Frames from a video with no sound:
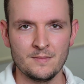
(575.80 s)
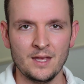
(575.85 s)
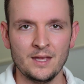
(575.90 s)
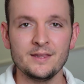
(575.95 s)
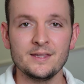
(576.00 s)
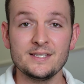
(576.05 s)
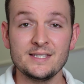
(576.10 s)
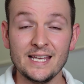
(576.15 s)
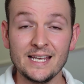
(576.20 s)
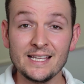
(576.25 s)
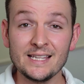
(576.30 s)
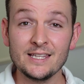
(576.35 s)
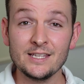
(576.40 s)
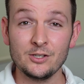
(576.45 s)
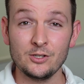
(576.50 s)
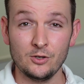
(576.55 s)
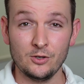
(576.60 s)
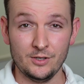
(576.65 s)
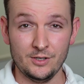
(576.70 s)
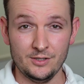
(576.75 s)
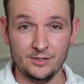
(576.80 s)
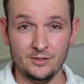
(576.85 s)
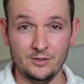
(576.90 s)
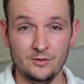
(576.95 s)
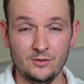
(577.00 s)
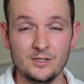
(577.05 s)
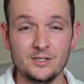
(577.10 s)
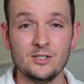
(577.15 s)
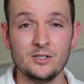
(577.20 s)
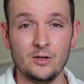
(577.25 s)
The second thing you're going to
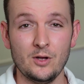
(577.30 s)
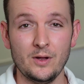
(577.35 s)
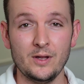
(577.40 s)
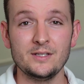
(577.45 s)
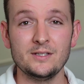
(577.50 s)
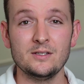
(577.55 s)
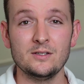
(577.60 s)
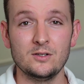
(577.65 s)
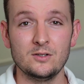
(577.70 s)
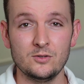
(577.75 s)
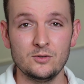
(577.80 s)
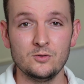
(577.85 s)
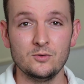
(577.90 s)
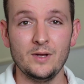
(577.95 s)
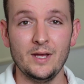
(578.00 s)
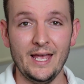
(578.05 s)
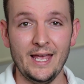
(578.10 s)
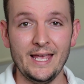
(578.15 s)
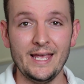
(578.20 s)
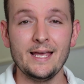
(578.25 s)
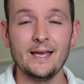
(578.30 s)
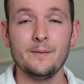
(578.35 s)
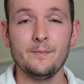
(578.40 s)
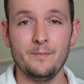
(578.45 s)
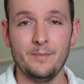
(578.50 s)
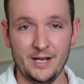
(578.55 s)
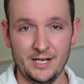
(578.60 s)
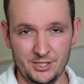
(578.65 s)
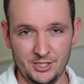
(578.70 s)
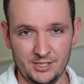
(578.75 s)
do is you're going to do a
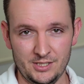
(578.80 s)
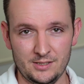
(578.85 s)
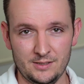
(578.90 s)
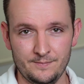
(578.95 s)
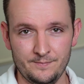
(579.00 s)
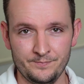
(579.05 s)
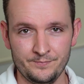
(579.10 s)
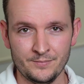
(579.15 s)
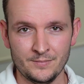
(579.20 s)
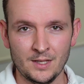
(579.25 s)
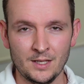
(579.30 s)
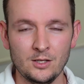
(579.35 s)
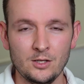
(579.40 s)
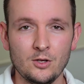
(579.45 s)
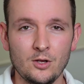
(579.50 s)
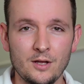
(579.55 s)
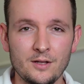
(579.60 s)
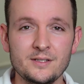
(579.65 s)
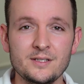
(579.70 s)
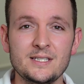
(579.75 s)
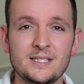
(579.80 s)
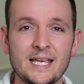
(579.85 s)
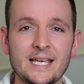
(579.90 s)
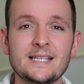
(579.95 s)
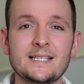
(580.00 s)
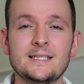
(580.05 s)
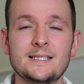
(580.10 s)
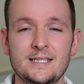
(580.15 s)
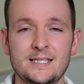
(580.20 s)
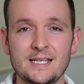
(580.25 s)
budget. You're going to
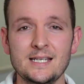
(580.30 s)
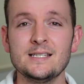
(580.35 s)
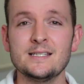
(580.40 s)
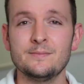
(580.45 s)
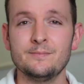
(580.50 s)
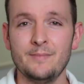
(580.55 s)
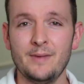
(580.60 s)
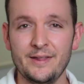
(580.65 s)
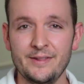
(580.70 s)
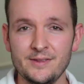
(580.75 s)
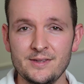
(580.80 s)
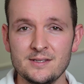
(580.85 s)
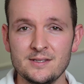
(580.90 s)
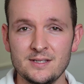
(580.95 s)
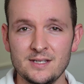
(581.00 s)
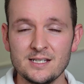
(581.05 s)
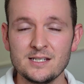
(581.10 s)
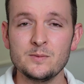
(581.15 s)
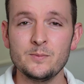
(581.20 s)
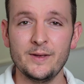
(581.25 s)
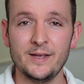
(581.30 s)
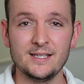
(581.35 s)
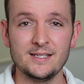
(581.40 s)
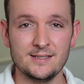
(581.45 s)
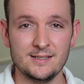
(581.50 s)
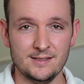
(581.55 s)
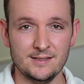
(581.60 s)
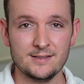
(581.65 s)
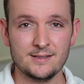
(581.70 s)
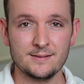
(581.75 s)
take 6 months
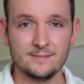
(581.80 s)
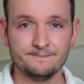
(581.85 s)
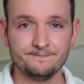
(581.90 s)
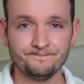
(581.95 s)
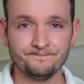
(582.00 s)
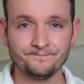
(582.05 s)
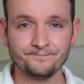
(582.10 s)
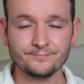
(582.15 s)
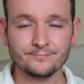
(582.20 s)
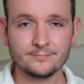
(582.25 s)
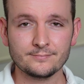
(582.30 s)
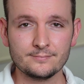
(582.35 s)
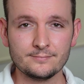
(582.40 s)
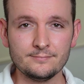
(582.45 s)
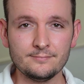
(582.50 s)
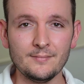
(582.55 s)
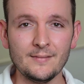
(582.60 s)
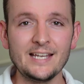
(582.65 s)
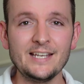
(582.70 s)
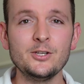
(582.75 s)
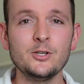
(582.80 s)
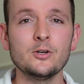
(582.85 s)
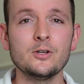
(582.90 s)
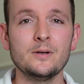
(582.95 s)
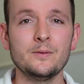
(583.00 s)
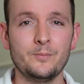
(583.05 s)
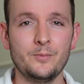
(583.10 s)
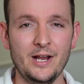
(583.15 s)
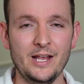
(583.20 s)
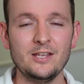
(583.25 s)
expenses and you're going to
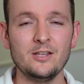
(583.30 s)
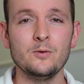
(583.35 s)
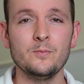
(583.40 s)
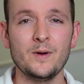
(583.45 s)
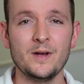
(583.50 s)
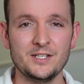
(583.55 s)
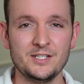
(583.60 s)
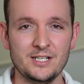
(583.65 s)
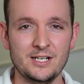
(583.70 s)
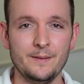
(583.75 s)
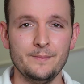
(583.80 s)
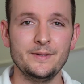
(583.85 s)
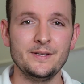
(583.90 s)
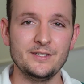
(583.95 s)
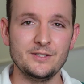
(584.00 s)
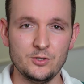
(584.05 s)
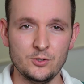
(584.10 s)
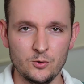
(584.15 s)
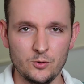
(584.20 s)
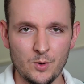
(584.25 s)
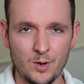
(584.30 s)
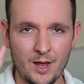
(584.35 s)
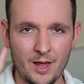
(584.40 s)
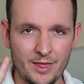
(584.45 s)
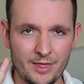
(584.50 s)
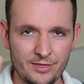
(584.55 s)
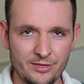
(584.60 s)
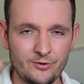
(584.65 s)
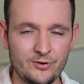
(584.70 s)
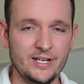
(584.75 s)
break your budget up into
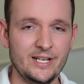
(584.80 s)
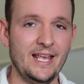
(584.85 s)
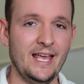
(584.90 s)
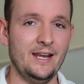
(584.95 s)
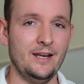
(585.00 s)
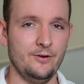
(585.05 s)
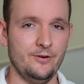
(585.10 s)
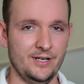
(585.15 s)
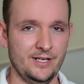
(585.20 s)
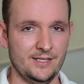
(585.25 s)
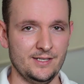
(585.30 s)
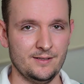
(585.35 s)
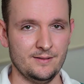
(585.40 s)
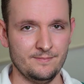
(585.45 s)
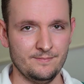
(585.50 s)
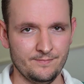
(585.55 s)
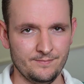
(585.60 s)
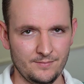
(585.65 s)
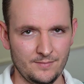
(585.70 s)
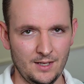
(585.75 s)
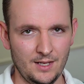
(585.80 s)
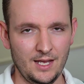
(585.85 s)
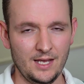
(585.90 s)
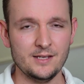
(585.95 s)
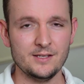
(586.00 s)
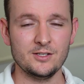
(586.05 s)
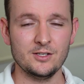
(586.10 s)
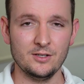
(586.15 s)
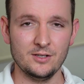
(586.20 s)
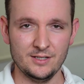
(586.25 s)
3 categories. Okay,
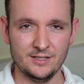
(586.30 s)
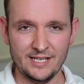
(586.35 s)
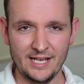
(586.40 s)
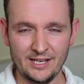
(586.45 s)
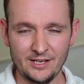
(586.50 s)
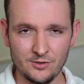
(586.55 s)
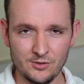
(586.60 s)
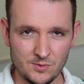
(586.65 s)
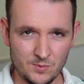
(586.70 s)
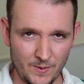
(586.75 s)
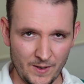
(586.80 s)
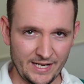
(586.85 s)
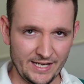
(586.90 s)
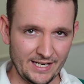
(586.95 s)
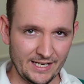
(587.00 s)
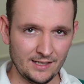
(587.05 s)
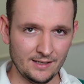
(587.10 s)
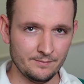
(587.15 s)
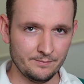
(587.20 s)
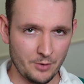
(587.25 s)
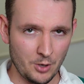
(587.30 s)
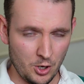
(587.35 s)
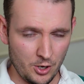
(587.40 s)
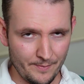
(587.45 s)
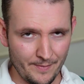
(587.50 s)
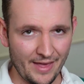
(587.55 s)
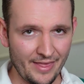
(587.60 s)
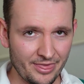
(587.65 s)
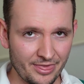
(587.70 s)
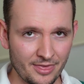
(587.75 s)
so you're going to take your spending per
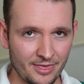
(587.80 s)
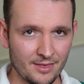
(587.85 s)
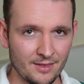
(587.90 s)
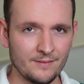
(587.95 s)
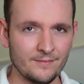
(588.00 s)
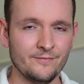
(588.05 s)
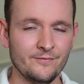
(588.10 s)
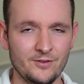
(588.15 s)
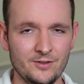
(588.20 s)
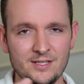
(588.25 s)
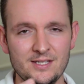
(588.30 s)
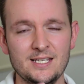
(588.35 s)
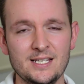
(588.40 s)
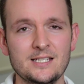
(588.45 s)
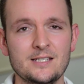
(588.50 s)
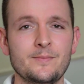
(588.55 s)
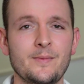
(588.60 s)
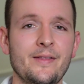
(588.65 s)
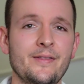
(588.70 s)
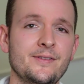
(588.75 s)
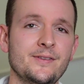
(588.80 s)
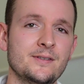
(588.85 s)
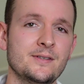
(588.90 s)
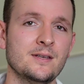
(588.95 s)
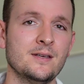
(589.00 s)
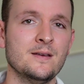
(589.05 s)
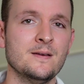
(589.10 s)
month for the 6 months